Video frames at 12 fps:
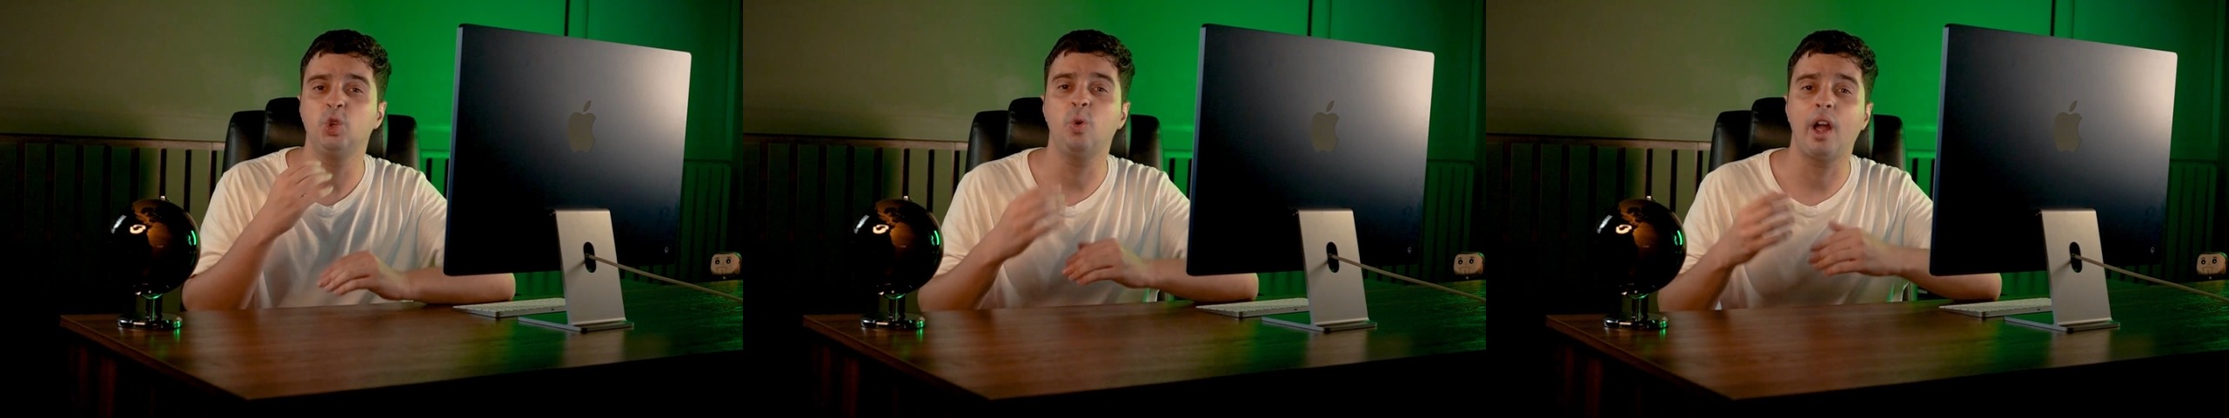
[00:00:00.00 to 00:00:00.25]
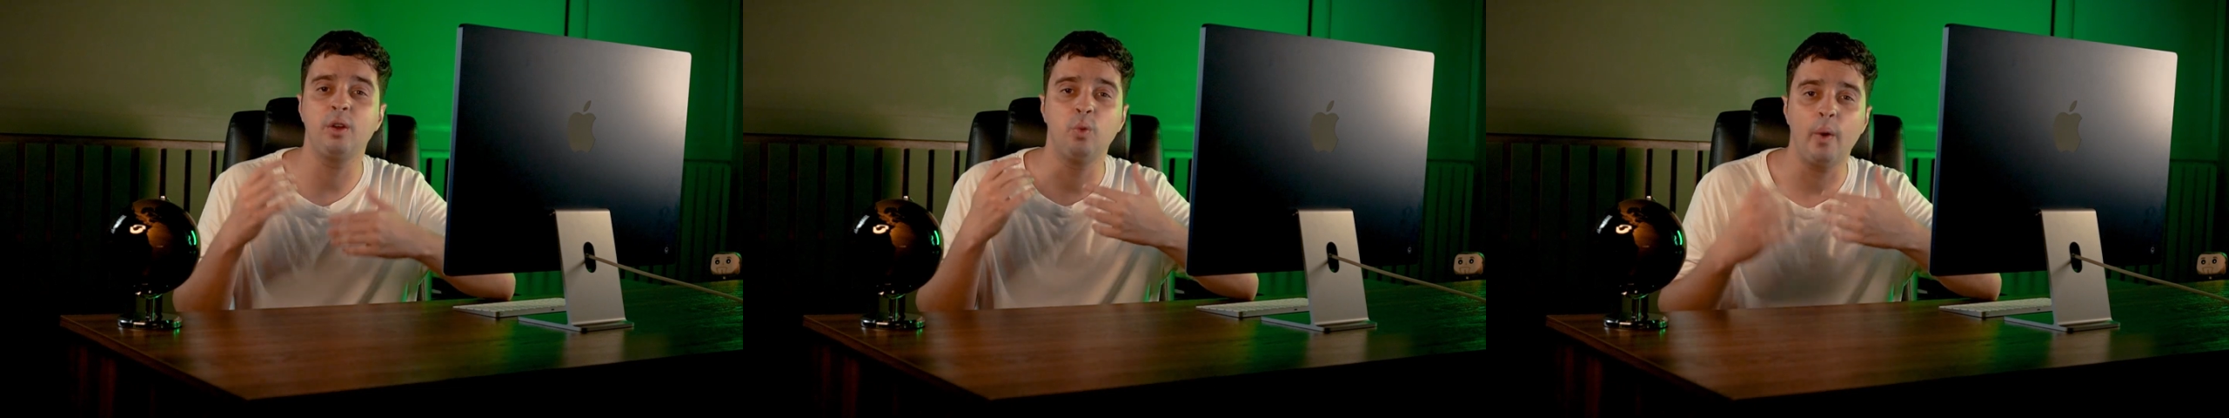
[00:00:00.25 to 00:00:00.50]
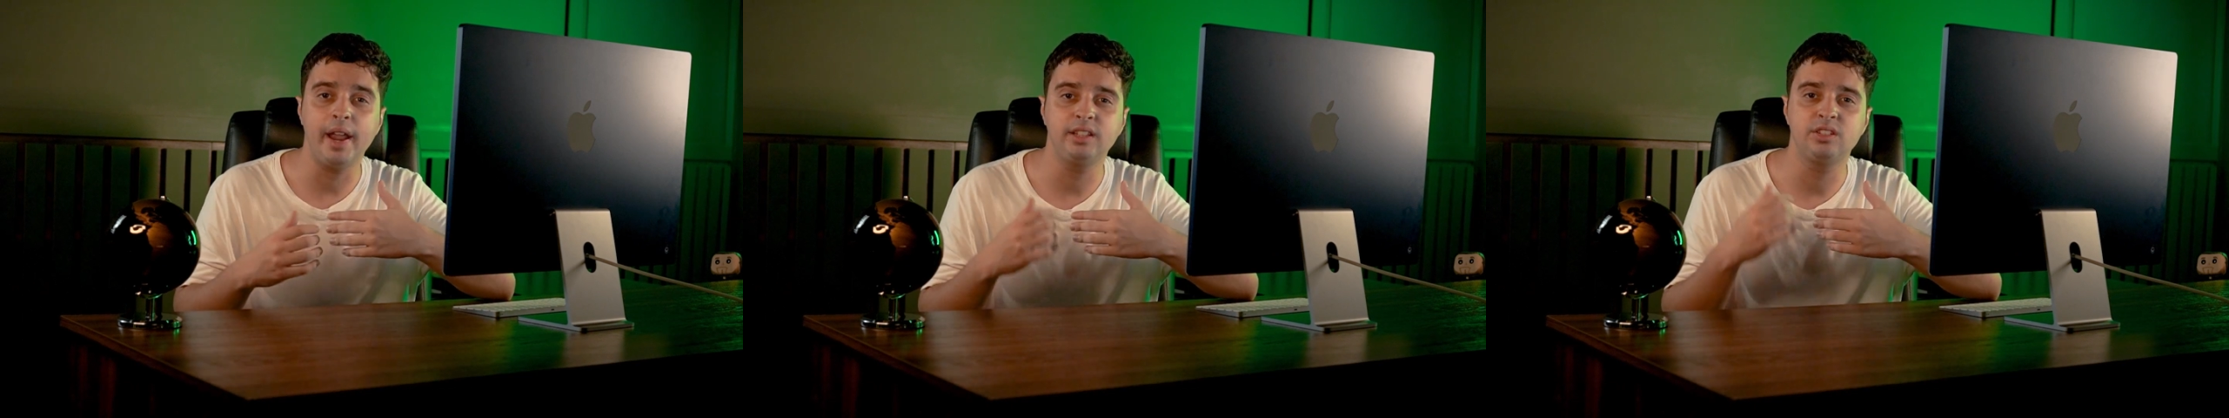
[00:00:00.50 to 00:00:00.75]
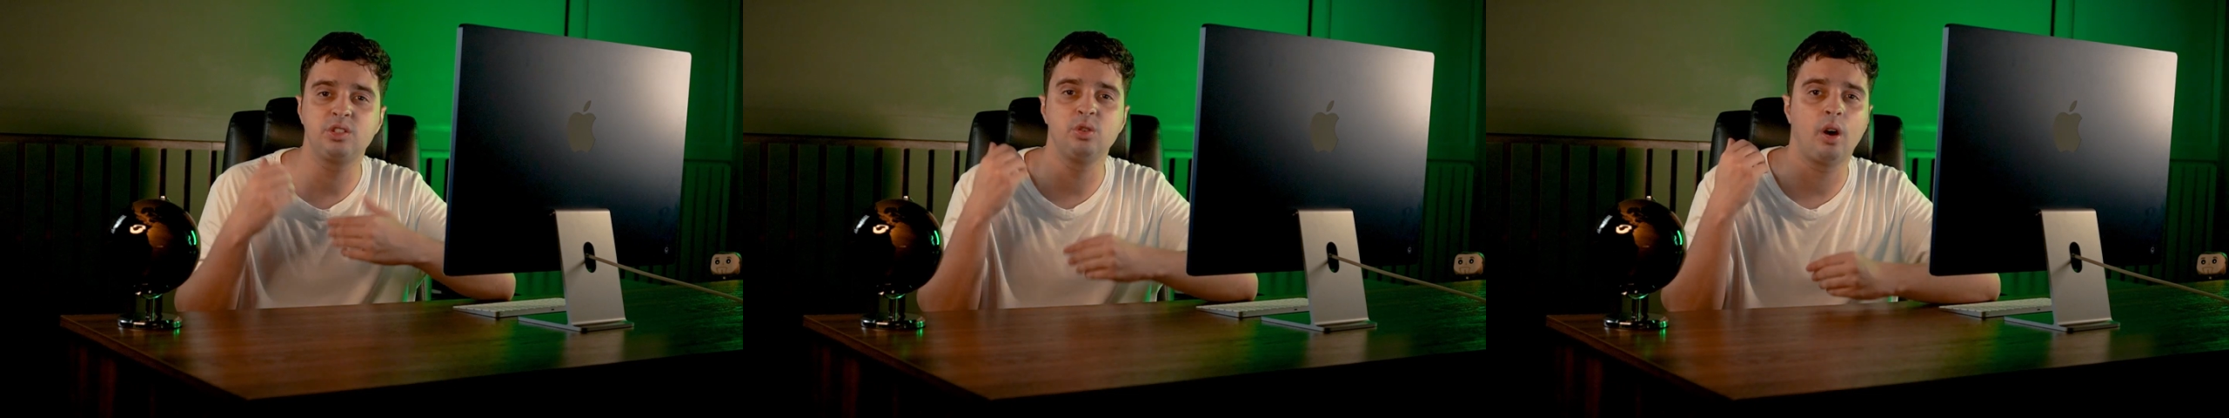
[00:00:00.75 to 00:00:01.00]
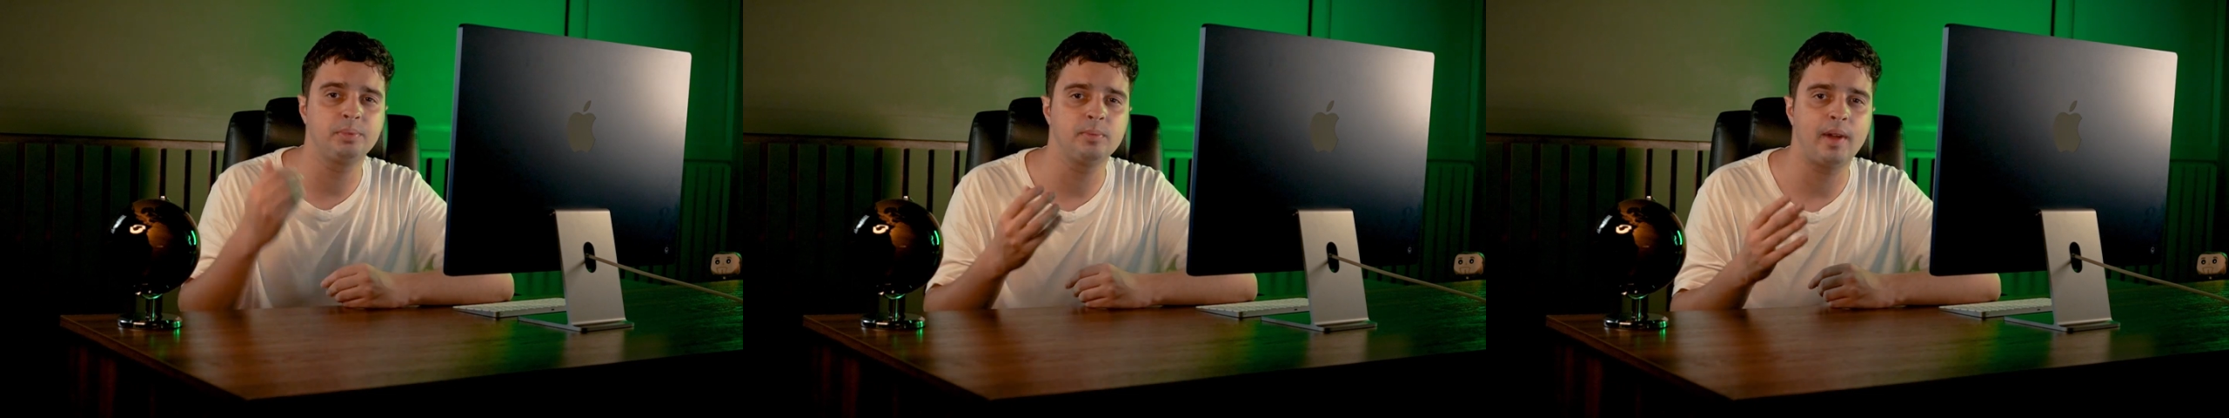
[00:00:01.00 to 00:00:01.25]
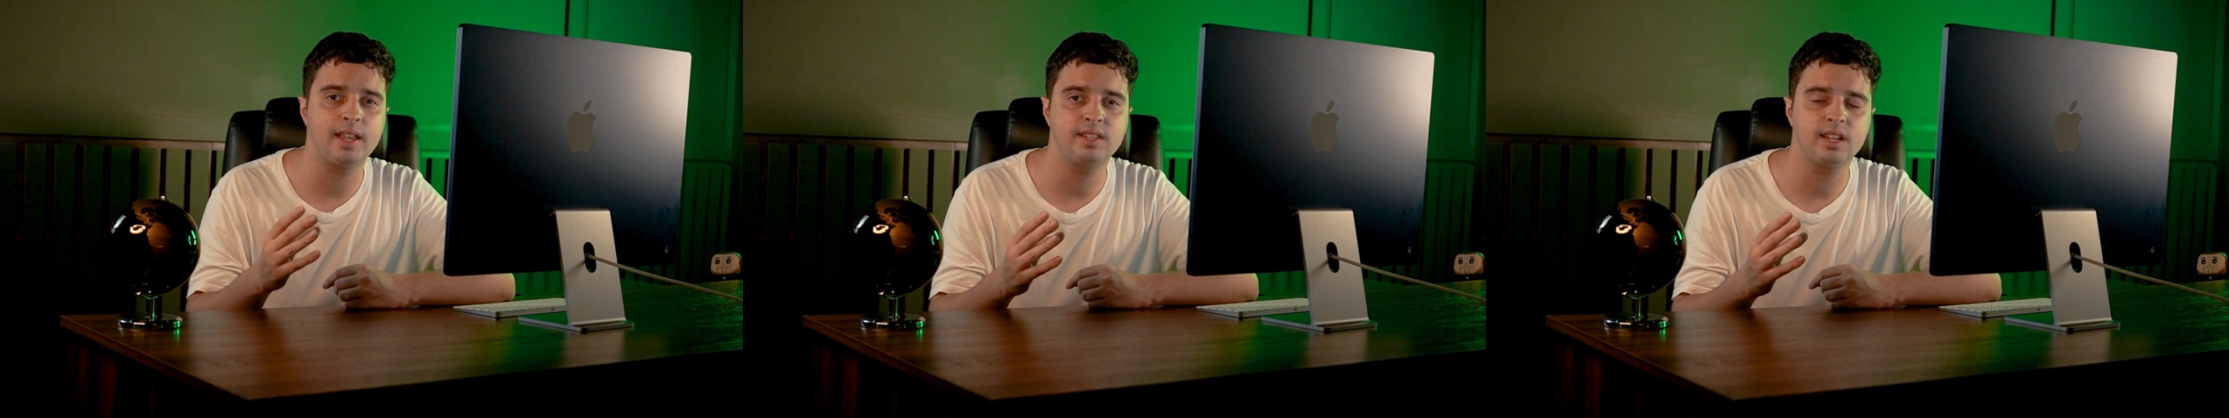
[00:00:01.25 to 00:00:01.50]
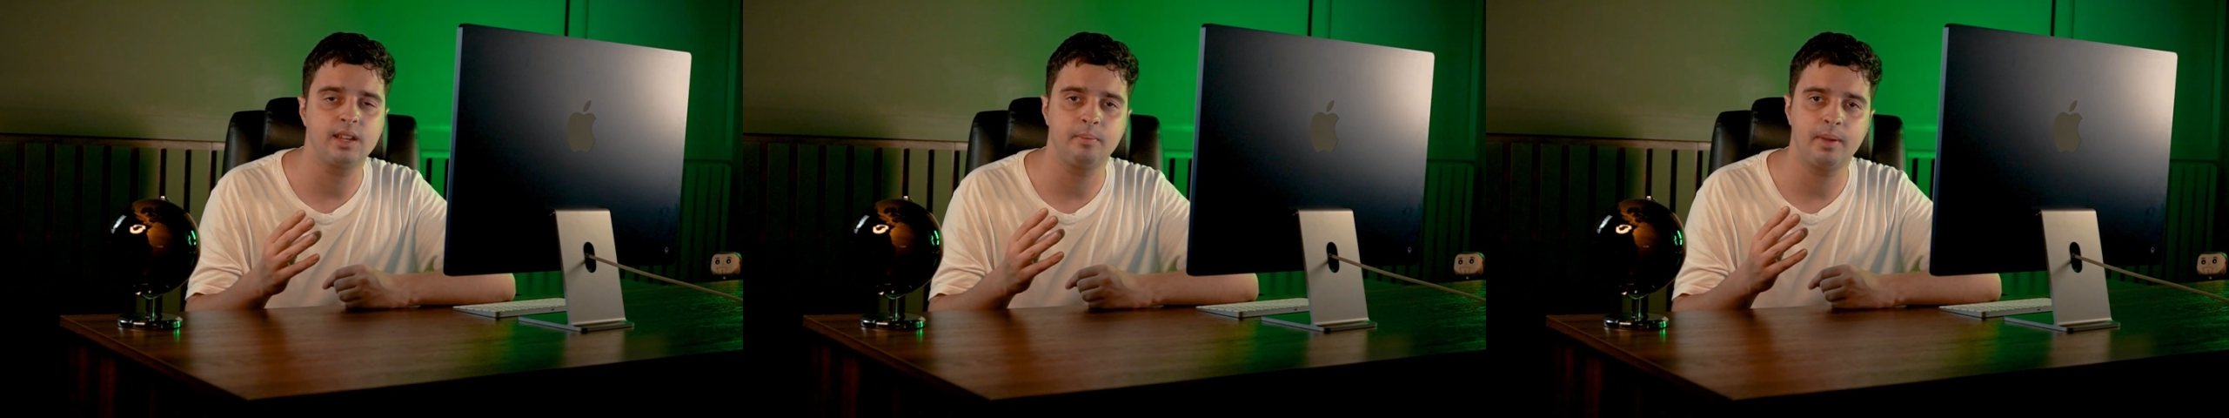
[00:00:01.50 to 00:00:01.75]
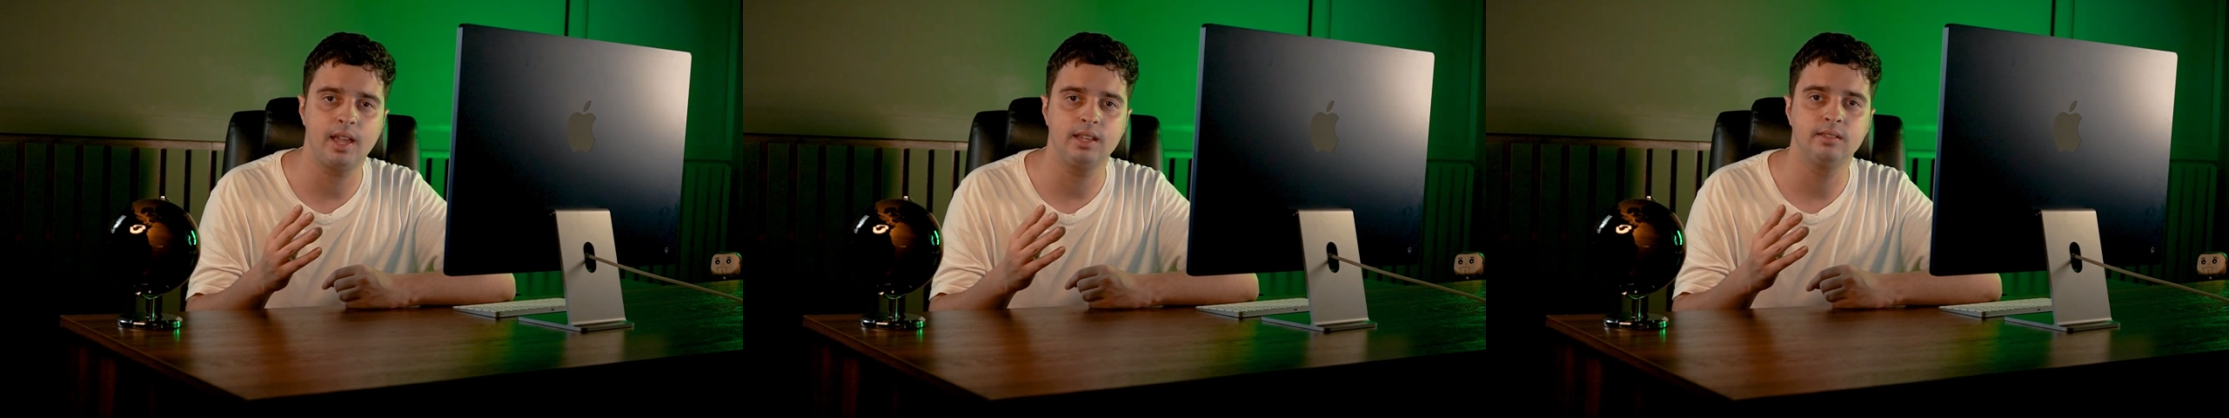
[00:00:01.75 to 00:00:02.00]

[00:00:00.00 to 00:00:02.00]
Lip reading: do I wait to optimize a campaign?